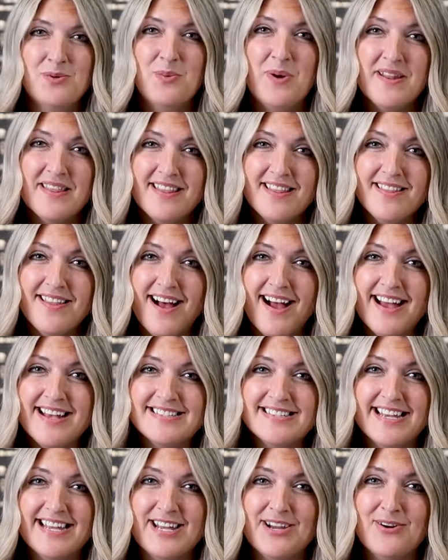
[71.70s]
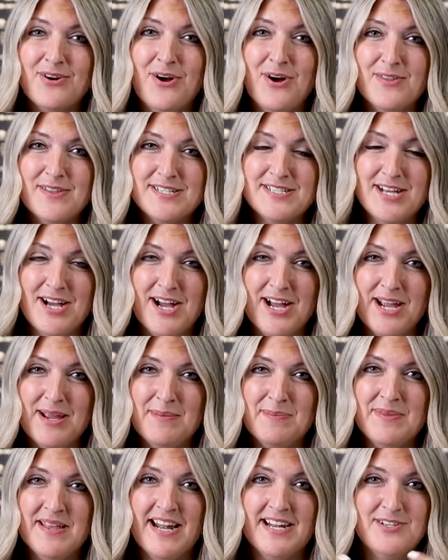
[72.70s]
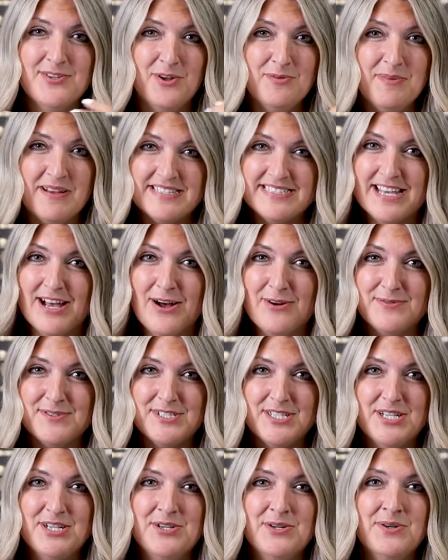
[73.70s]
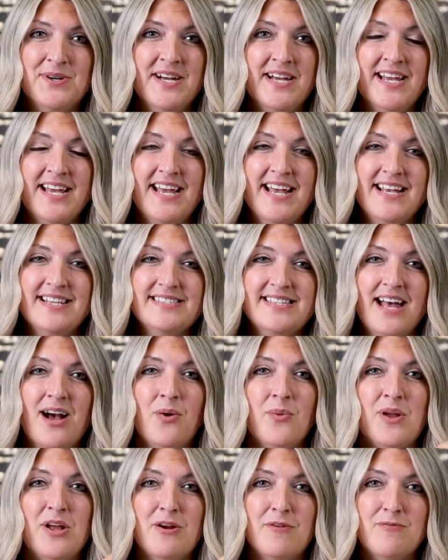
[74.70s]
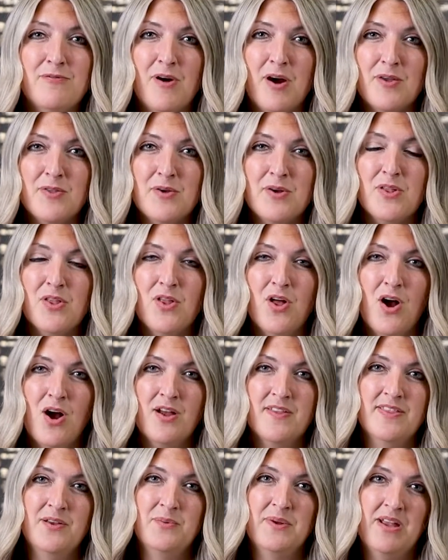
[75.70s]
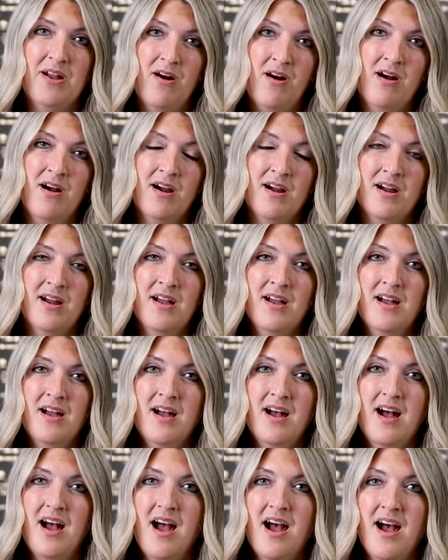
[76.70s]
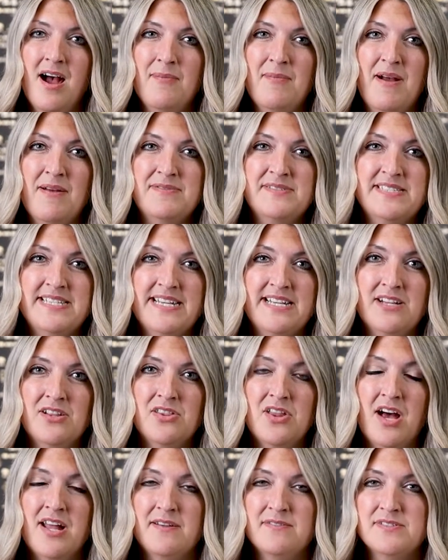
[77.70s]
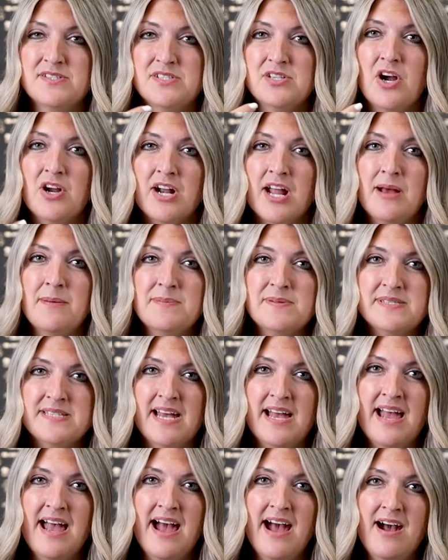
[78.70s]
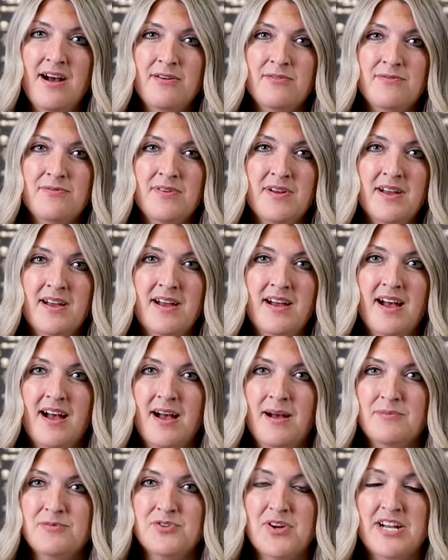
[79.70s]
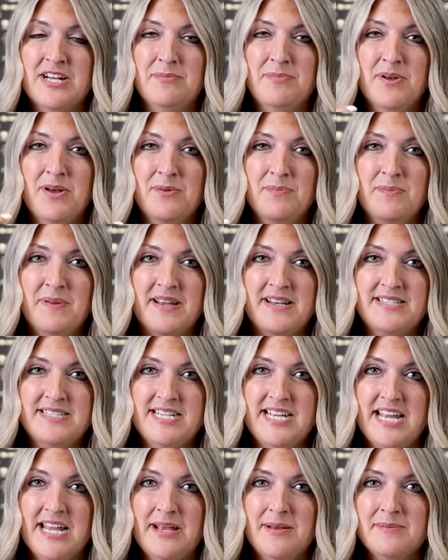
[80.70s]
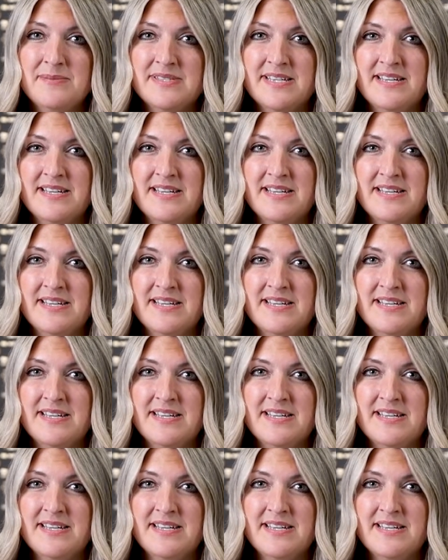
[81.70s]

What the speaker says: one of the lies I hear all the time that I told myself too is that we are farther along than we are. I've seen a lot of startups that have tried to build big teams